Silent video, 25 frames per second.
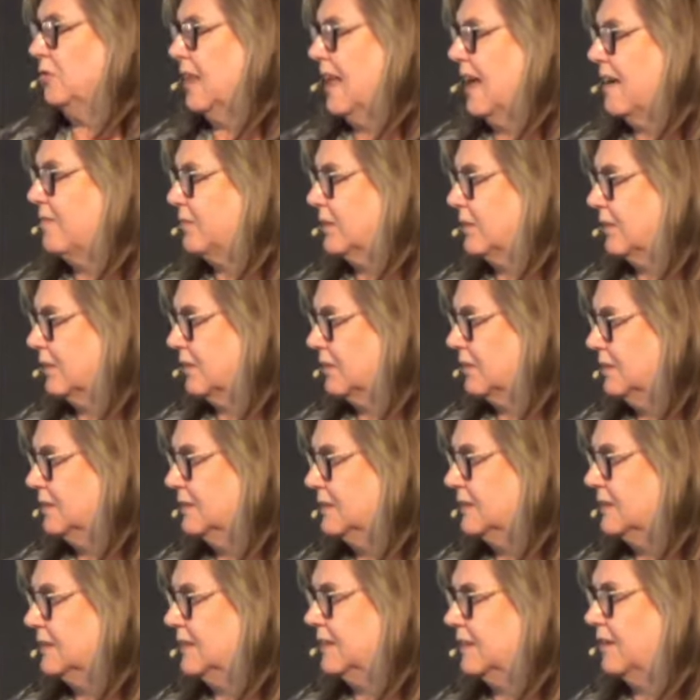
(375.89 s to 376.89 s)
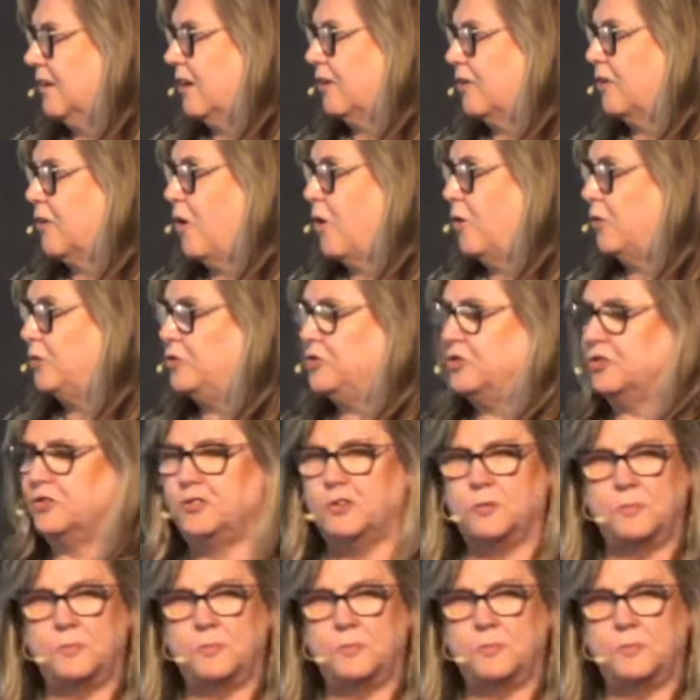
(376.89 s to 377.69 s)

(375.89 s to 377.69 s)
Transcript: level in our culture,